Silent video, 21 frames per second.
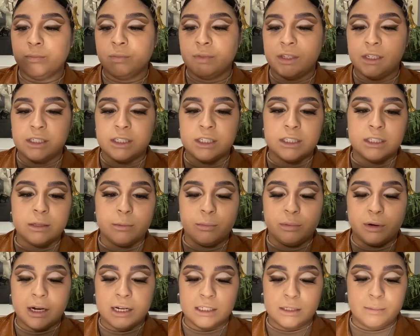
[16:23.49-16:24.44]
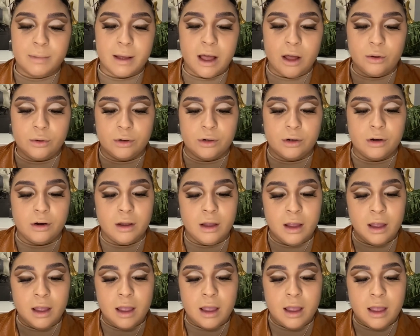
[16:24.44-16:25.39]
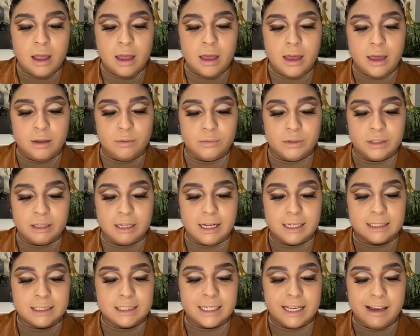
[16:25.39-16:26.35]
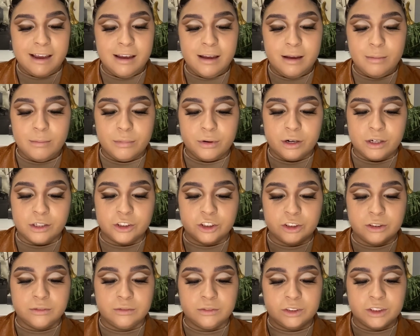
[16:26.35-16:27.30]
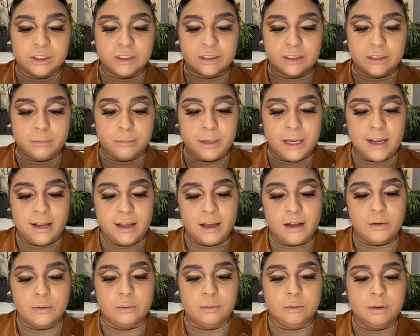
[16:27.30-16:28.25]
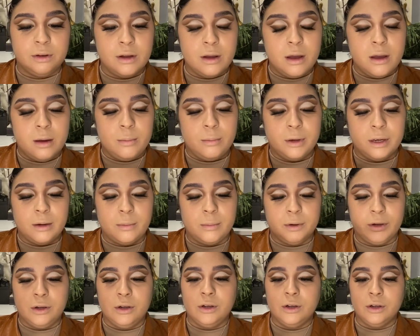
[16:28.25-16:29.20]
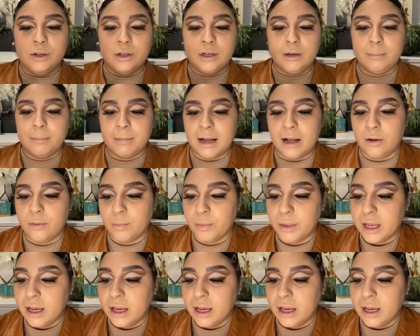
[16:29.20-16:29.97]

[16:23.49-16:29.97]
This is the pressed powder, and with that same brush, just gonna pick up a good amount.